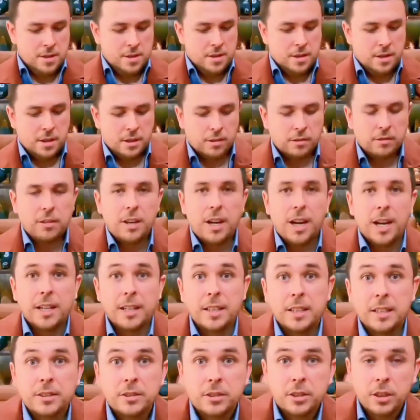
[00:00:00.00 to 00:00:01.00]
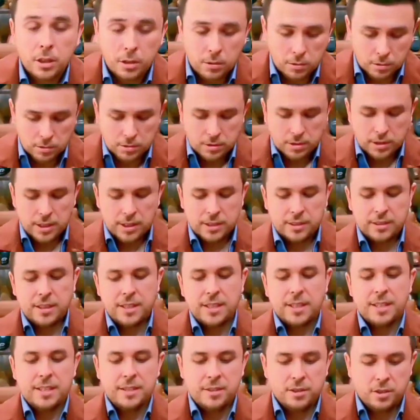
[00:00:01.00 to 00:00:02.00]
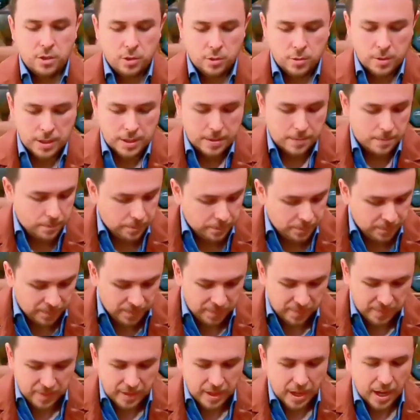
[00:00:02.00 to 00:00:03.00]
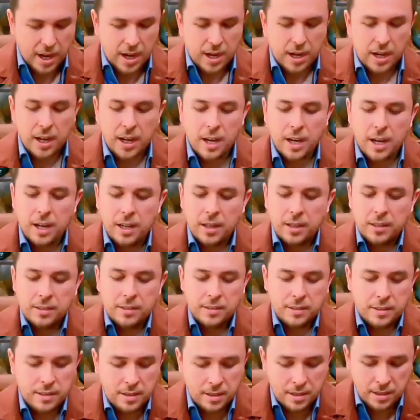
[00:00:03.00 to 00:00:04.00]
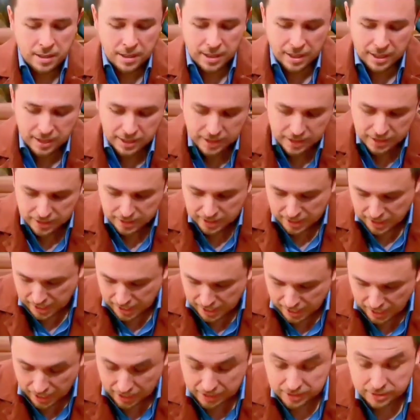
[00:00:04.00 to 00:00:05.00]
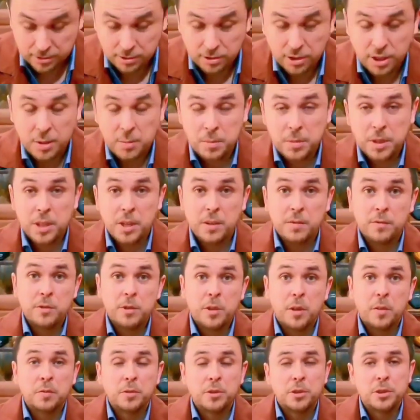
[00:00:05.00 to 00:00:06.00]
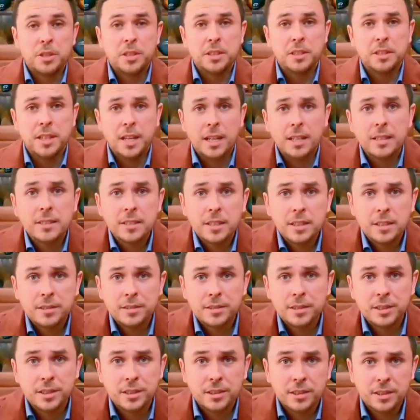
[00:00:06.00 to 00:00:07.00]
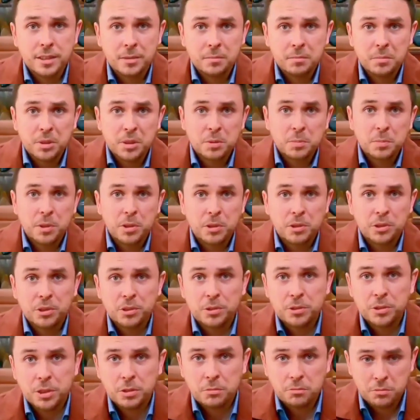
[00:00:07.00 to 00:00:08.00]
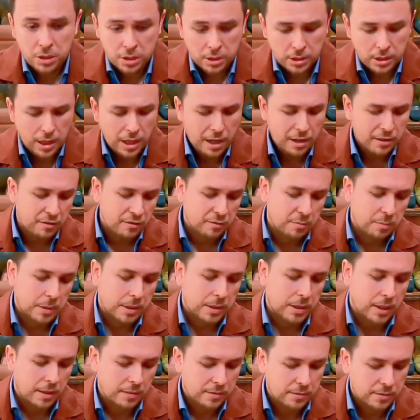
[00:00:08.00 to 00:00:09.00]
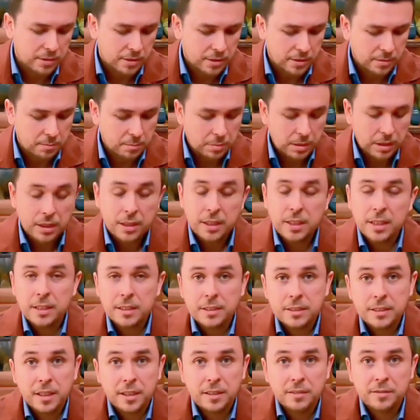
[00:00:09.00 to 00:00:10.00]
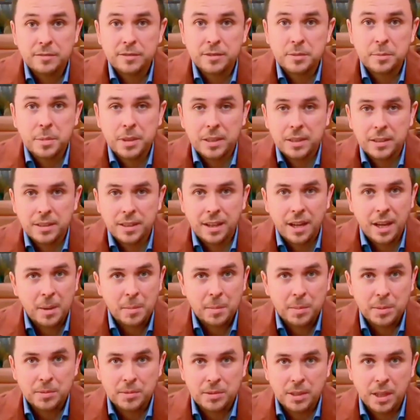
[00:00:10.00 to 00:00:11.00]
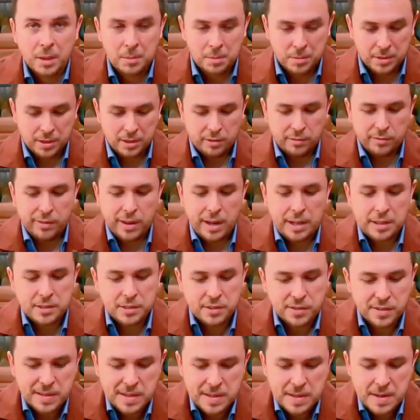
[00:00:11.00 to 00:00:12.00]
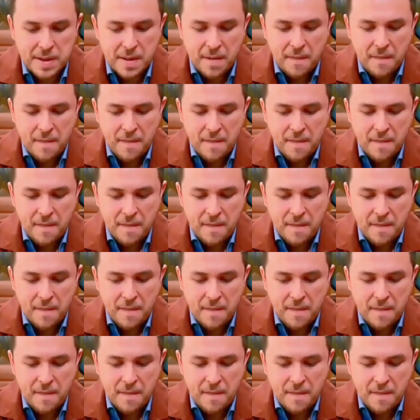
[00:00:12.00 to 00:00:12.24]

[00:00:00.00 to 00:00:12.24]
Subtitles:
All right, so let's get into it. I don't know how many of you have seen Gaziano Girling bespoke shoes in real life, but I've seen plenty as I've spent ample time in their factory.